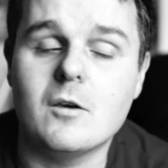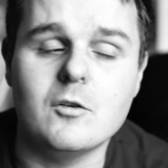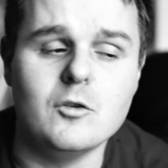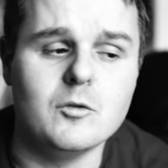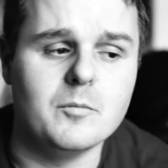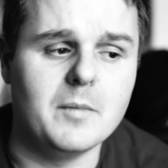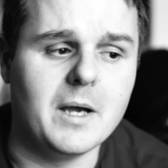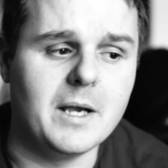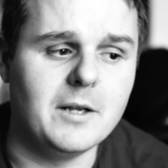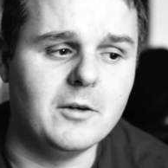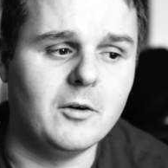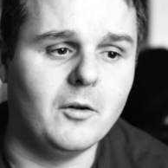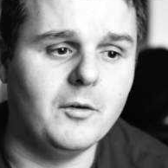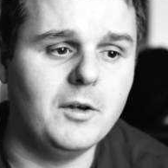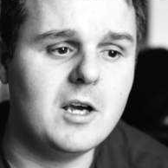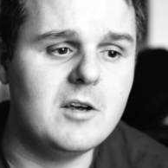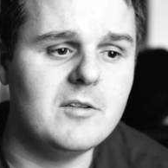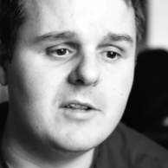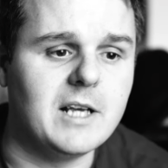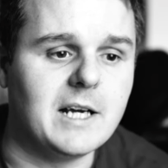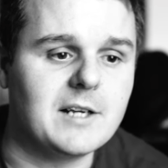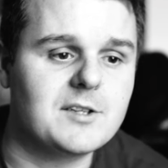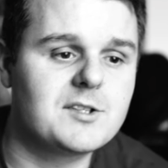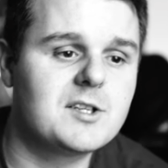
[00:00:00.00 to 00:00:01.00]
You may not
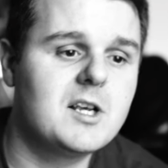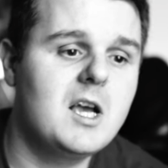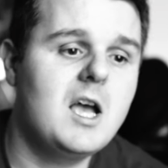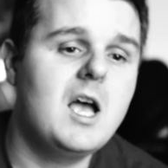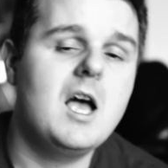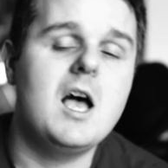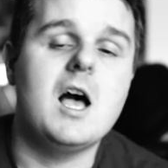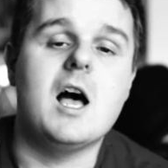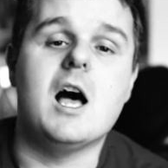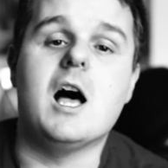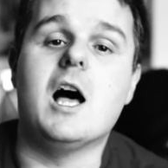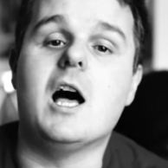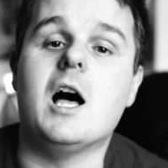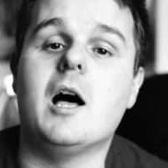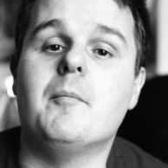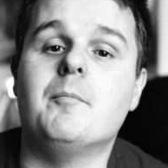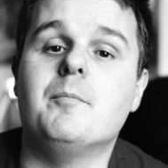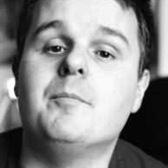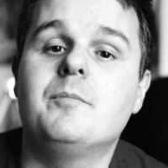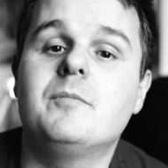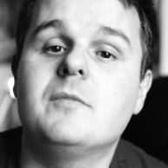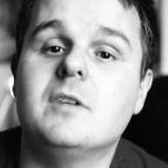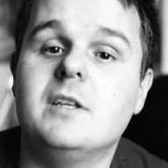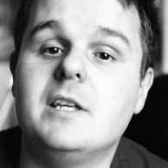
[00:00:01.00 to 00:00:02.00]
know that.
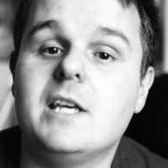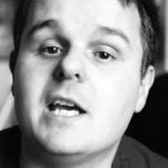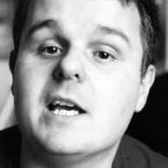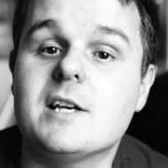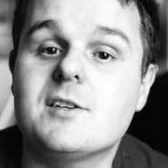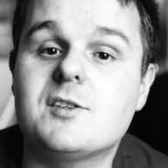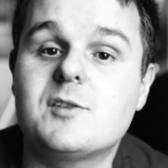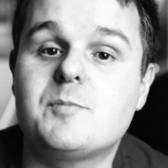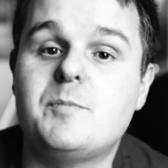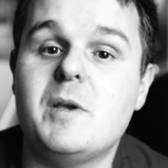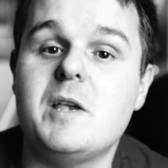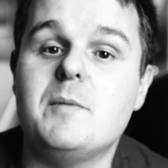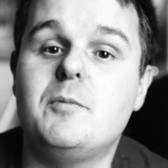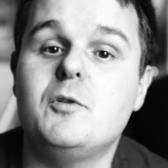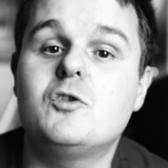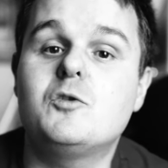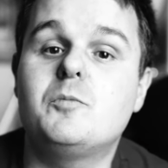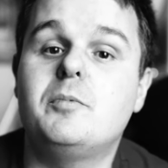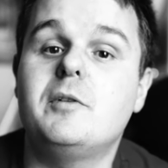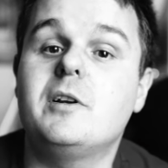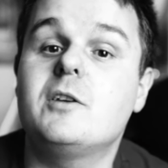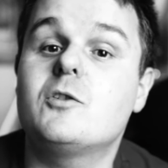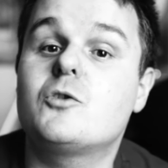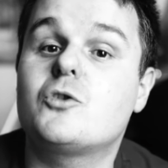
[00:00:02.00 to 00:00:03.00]
Um, yes, people used
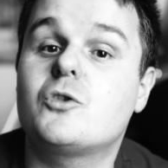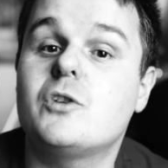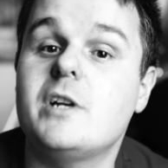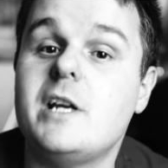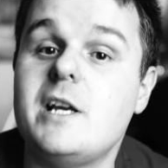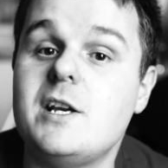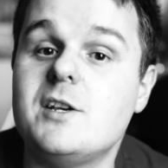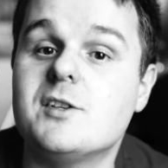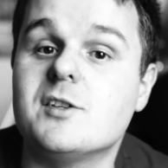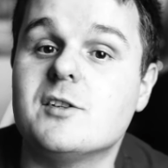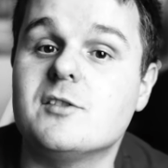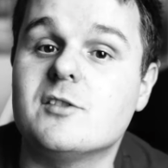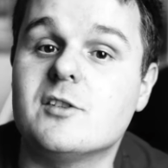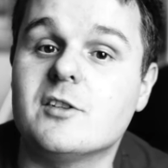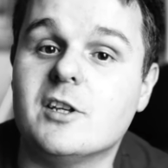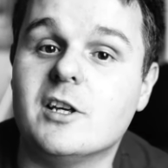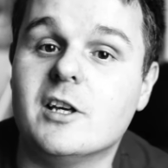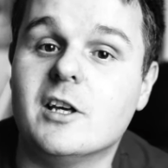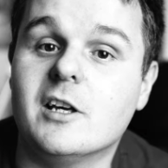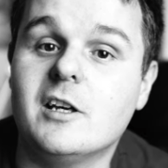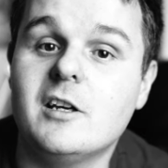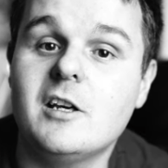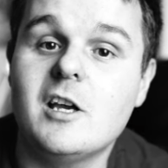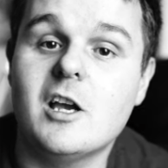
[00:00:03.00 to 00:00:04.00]
to bring trees into
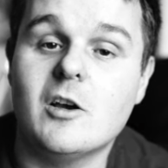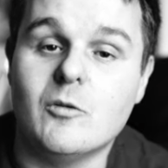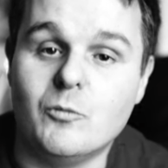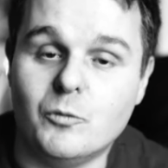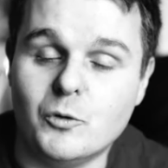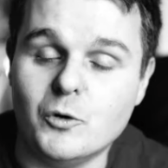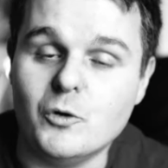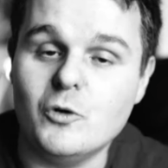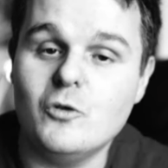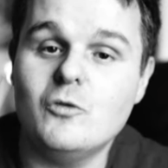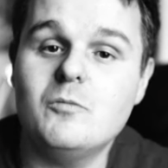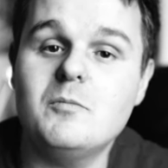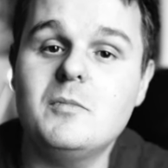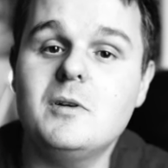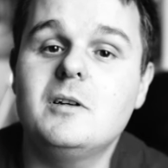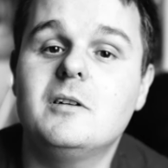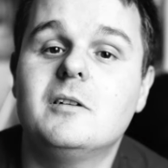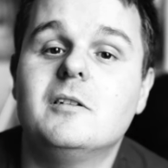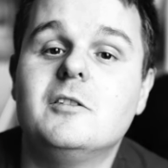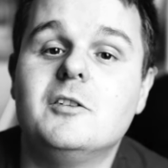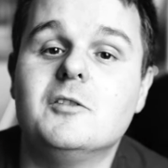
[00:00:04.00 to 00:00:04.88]
the room,